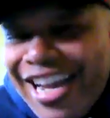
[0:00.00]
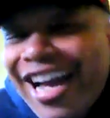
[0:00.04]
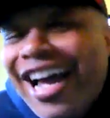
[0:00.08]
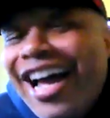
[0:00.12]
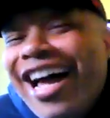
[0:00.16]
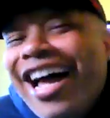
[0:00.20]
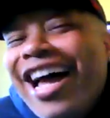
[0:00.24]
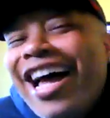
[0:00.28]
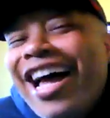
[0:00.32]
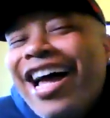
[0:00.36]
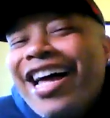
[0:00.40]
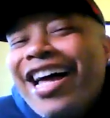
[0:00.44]

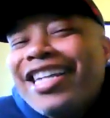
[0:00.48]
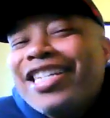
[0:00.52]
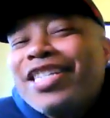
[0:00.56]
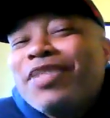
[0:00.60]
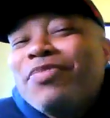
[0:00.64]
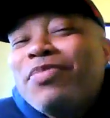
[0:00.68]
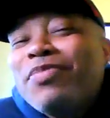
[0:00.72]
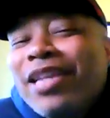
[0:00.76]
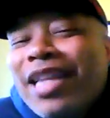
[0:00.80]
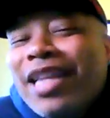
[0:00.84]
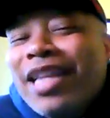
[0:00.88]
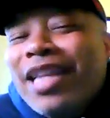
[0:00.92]

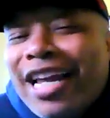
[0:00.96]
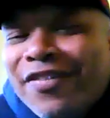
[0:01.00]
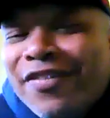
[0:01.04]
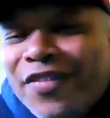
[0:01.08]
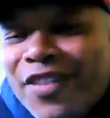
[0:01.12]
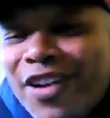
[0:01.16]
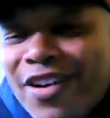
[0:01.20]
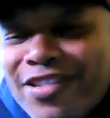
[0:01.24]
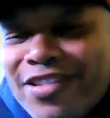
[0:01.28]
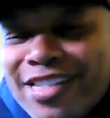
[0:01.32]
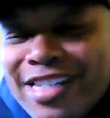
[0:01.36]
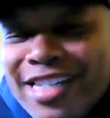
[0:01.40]
Jamil out here
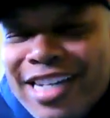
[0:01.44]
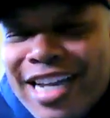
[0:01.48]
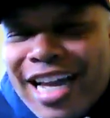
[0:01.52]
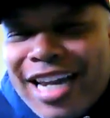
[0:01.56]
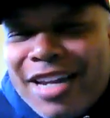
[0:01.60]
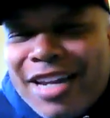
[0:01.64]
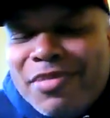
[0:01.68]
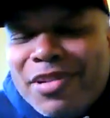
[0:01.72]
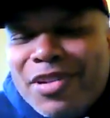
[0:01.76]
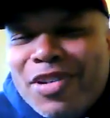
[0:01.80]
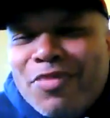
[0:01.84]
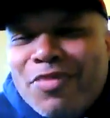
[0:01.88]
flaws, and he got
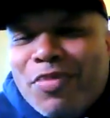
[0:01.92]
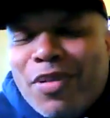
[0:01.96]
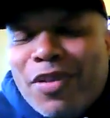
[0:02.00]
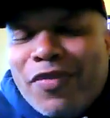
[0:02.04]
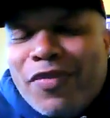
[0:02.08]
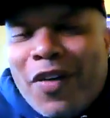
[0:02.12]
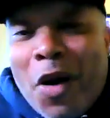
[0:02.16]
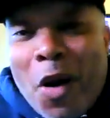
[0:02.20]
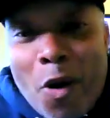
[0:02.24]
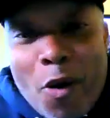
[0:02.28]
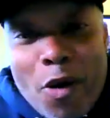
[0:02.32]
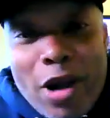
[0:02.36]
him a new
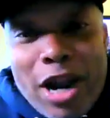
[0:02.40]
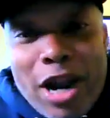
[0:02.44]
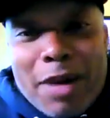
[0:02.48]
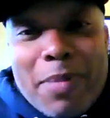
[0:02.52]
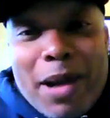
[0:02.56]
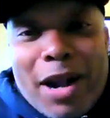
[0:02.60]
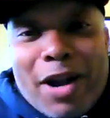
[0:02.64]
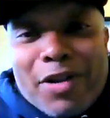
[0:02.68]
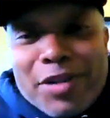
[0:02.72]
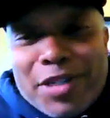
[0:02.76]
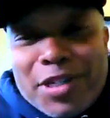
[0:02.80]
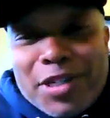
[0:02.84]
profile. Oh,
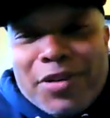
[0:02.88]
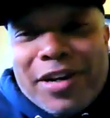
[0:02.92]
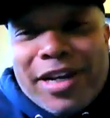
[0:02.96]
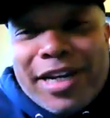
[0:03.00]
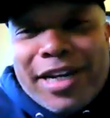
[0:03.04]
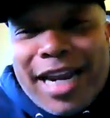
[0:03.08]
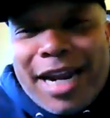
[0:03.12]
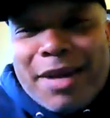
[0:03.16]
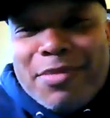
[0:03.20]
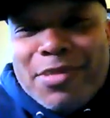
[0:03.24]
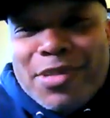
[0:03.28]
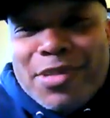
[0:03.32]
everybody gonna turn their
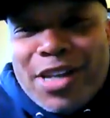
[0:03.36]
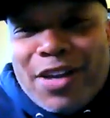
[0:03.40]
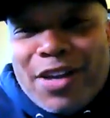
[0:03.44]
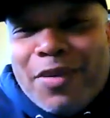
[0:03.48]
cameras off.